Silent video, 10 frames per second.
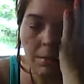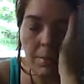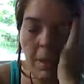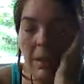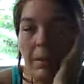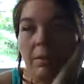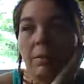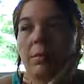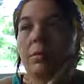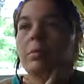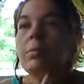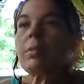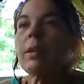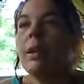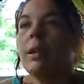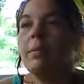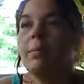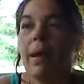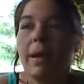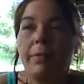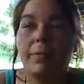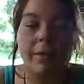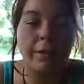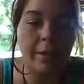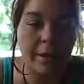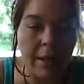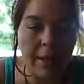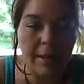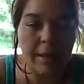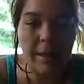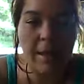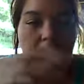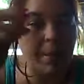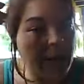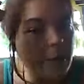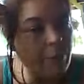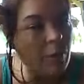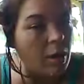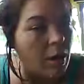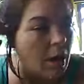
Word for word: But we pay for the good days, and I'm paying for it.